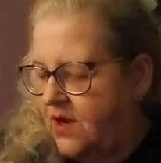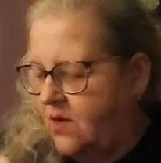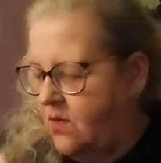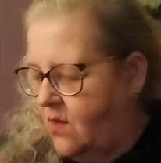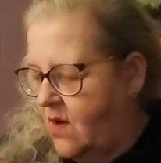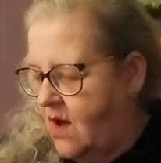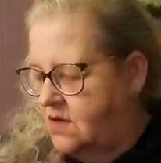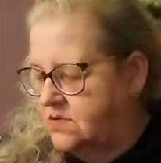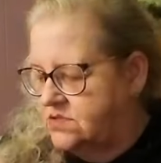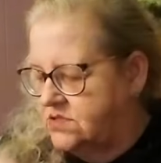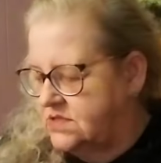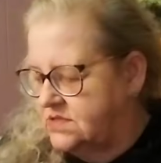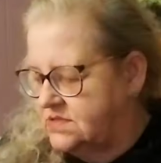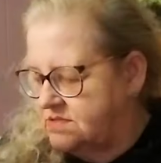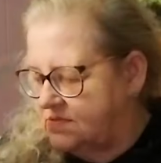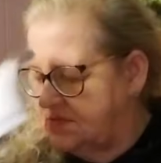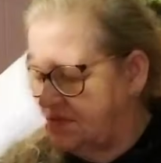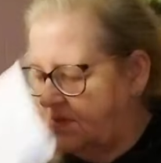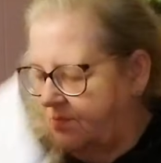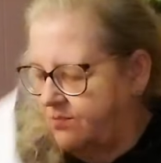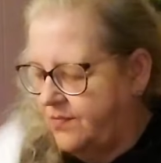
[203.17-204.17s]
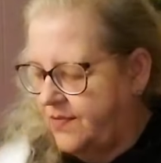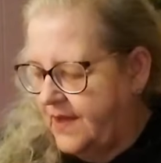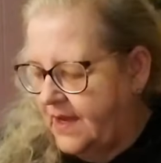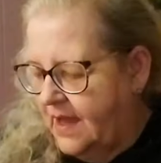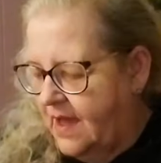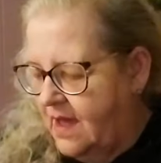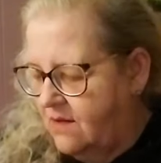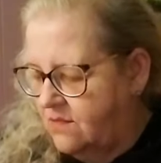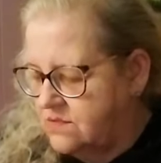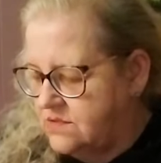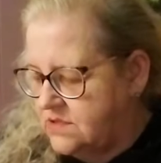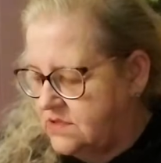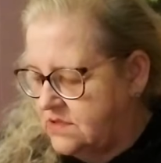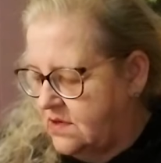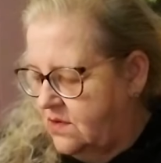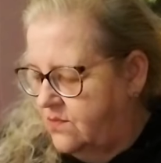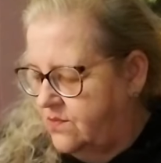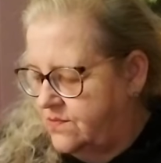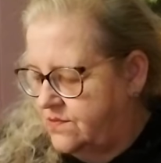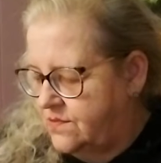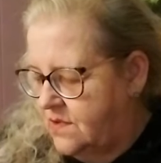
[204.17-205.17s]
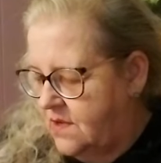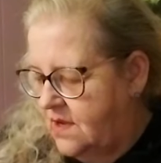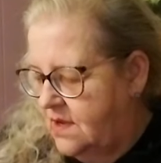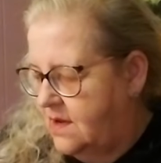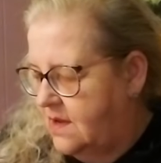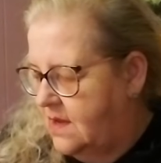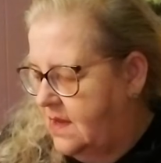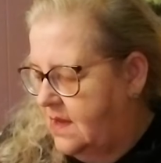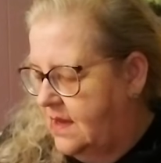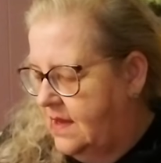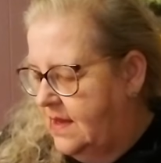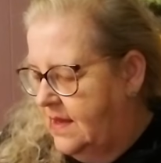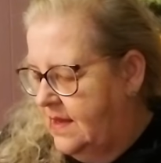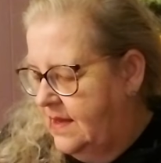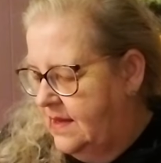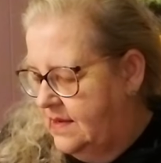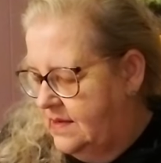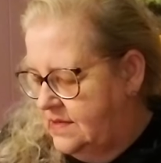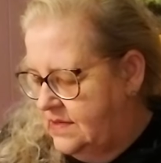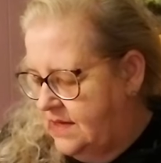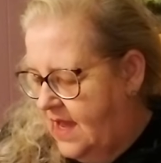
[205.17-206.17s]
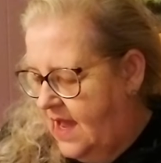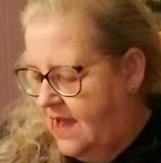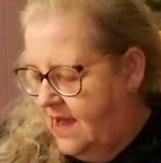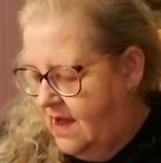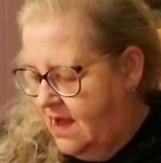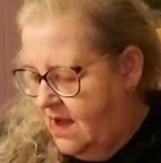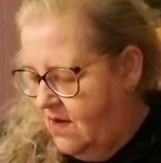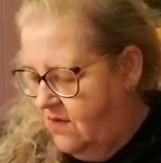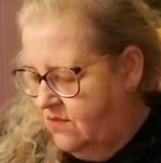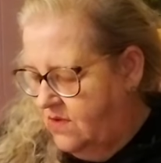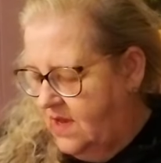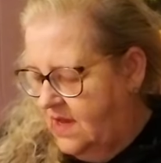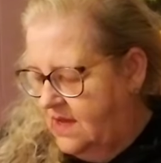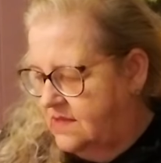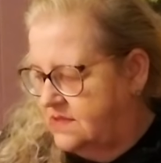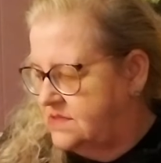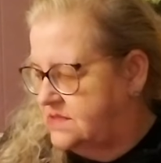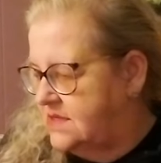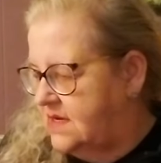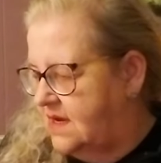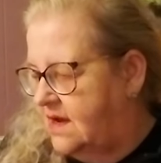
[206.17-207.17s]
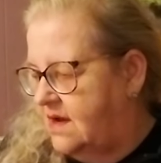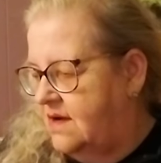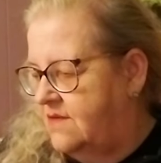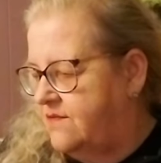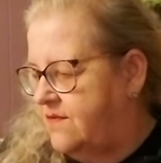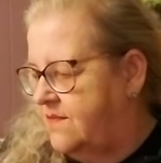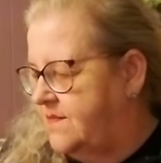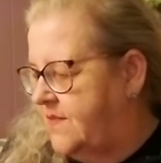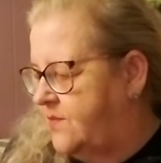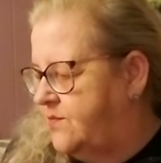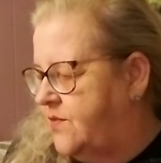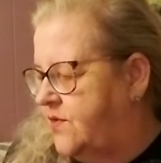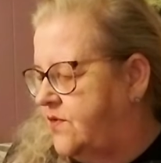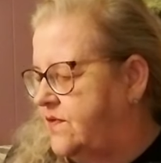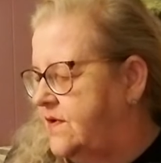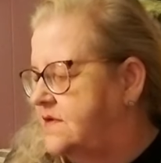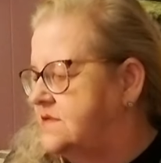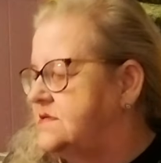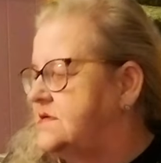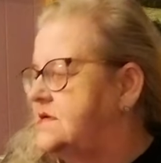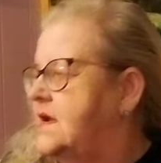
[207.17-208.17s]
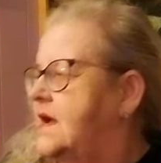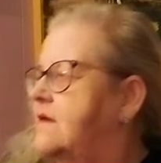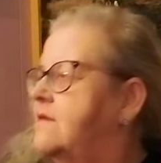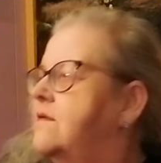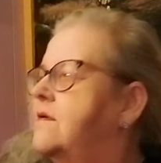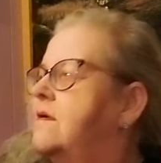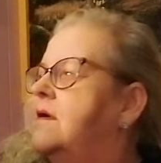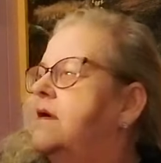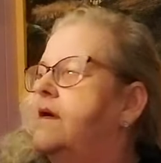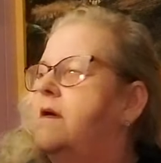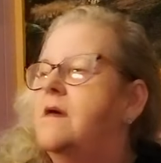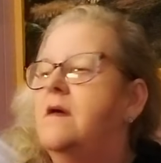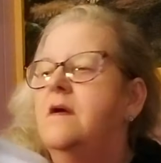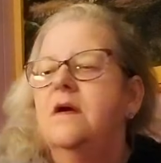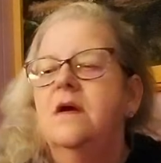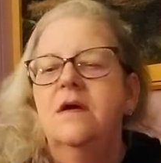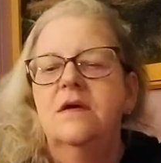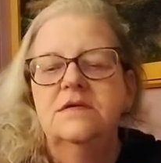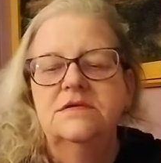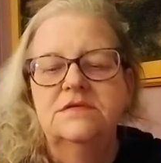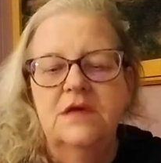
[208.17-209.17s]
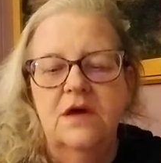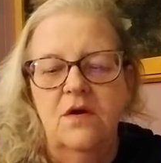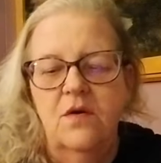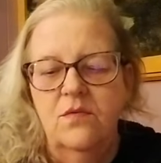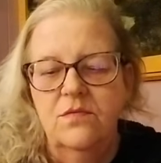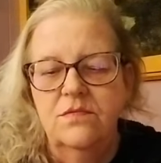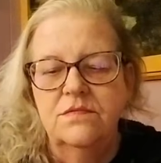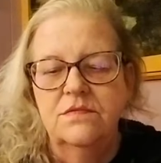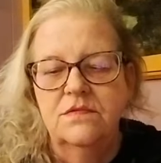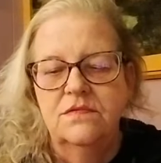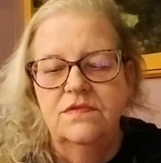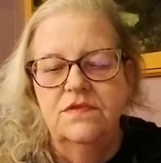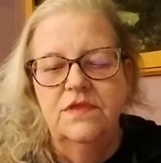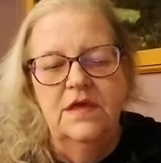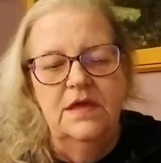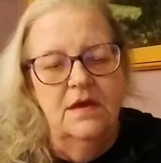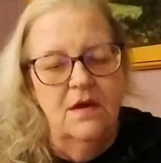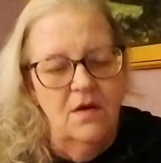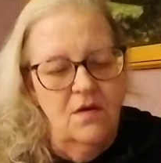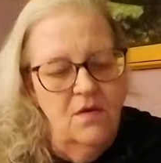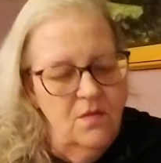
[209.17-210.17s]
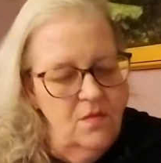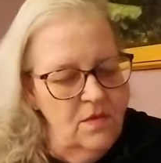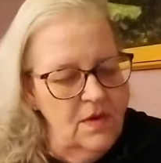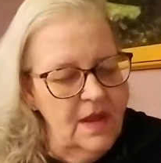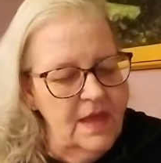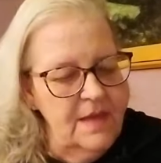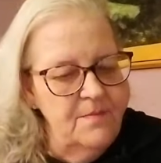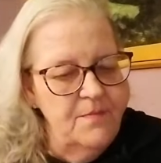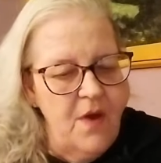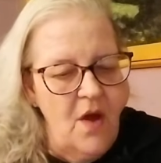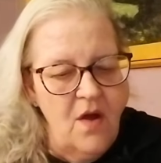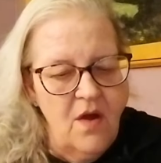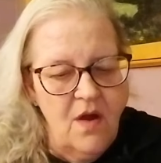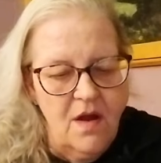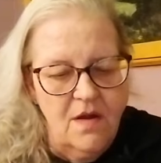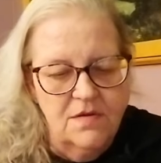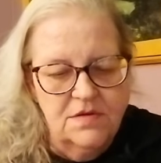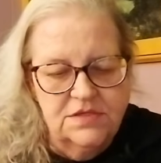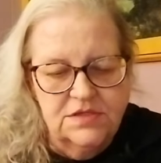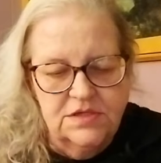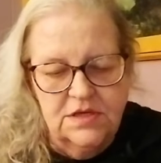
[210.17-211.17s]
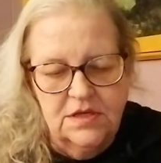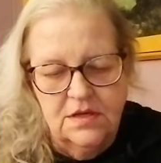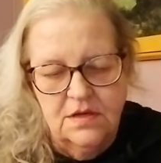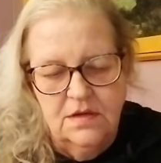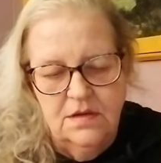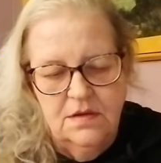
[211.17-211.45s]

to go on to something else. So, yay. Oh, yes, I remember this now. So the only part...